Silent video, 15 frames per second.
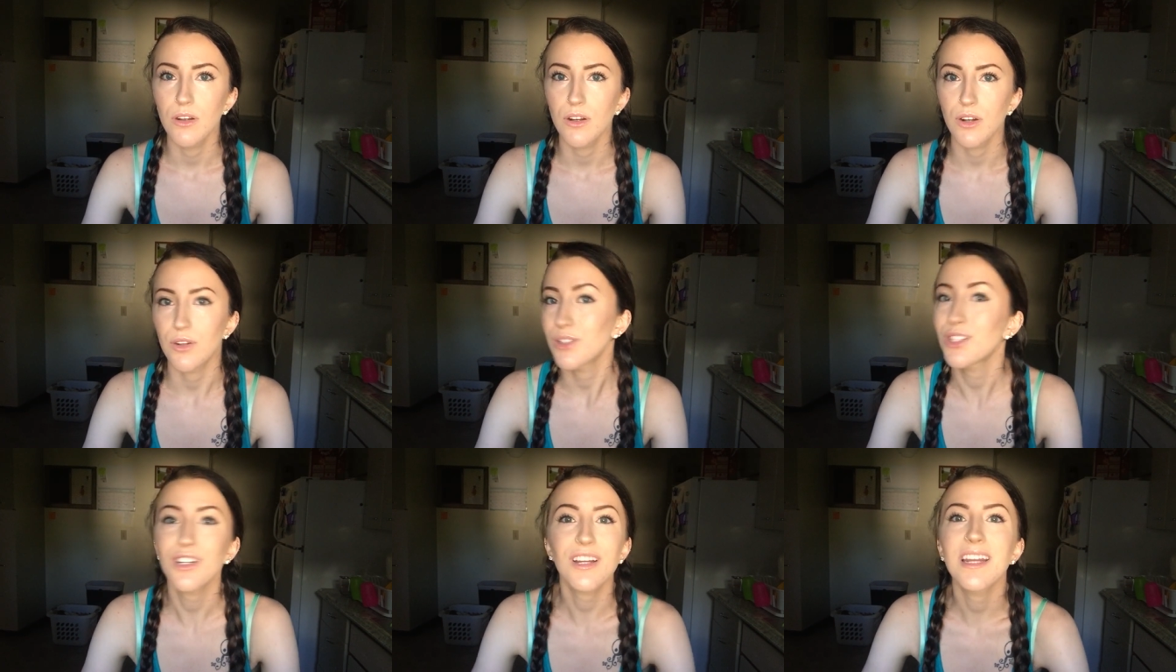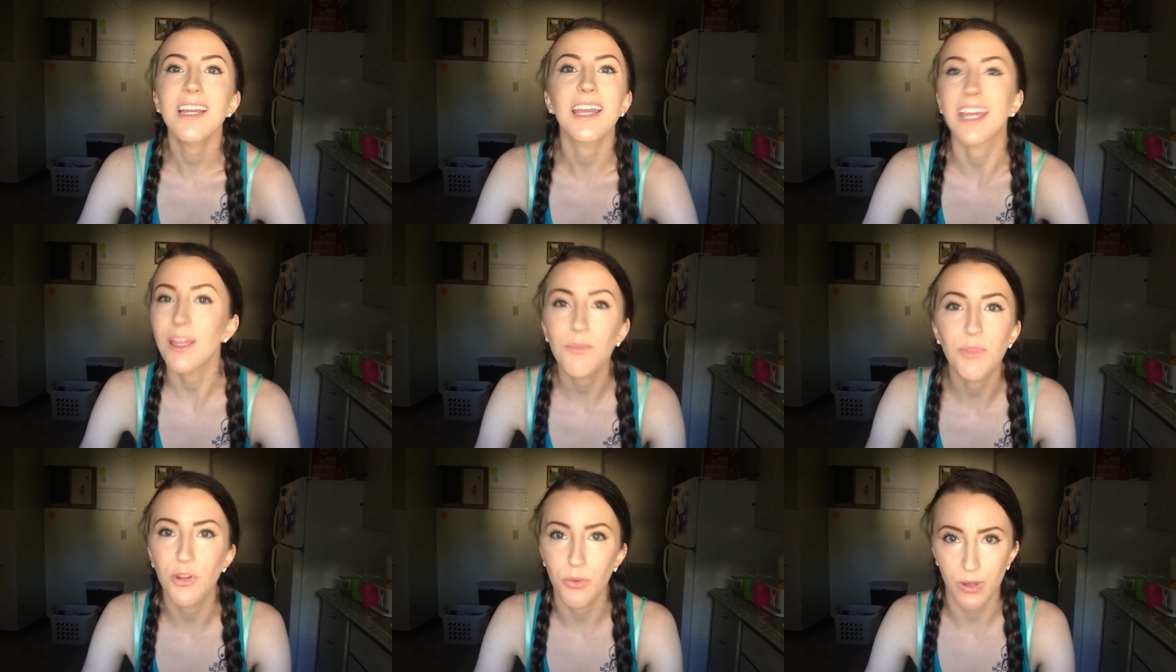girls are going to
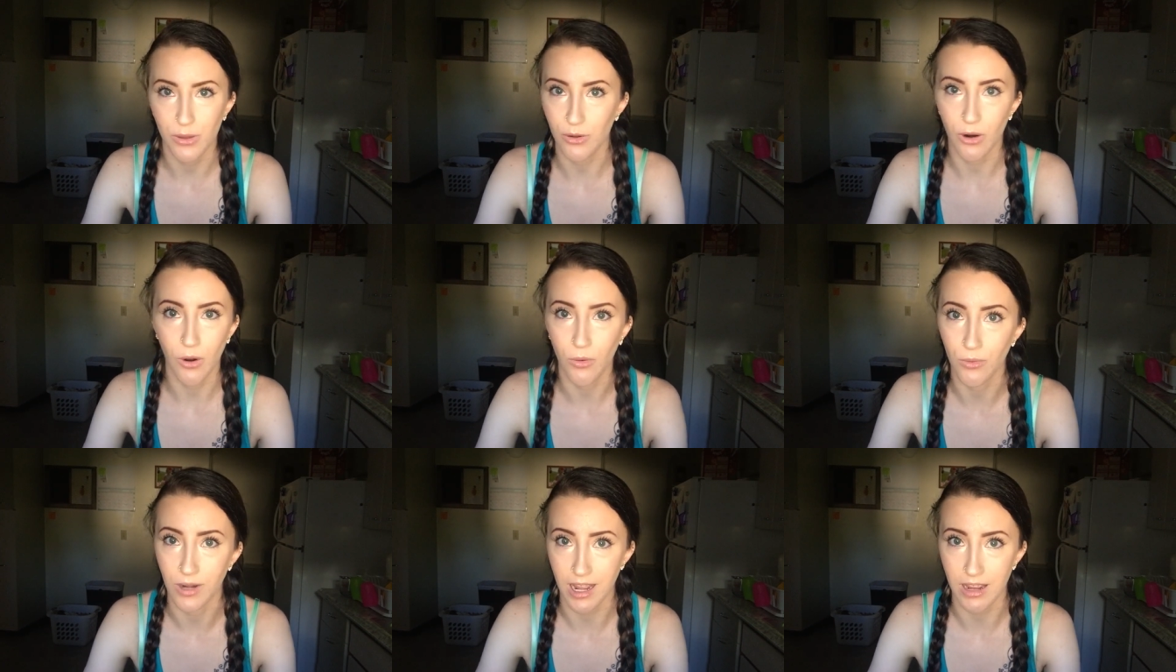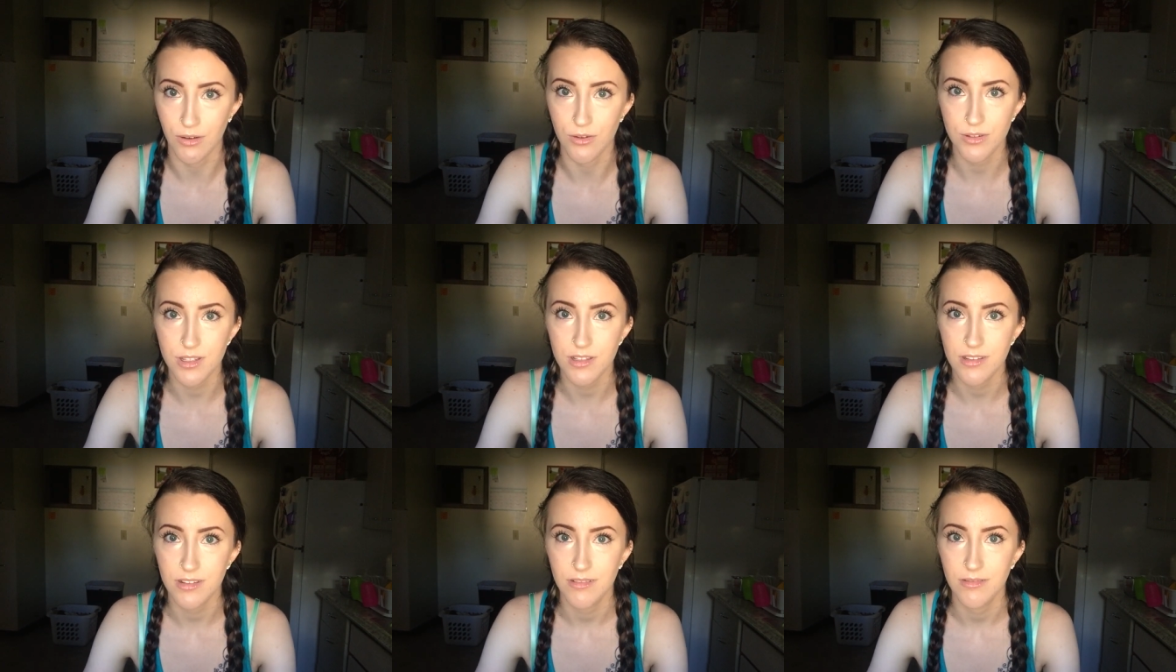keep doing their own
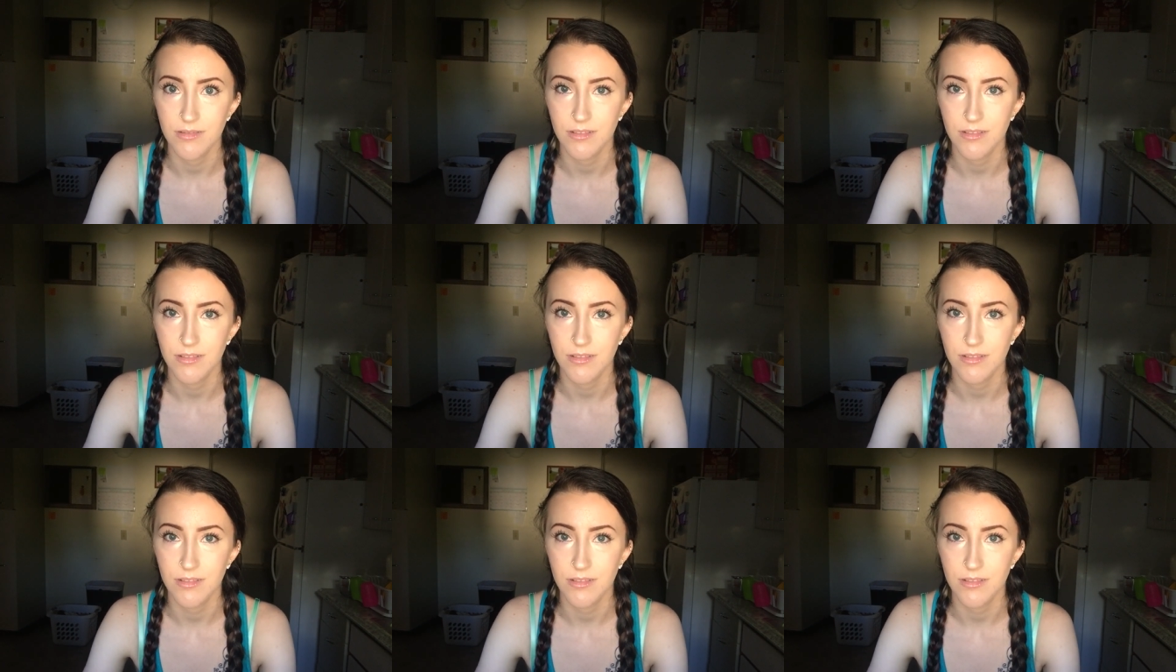nails.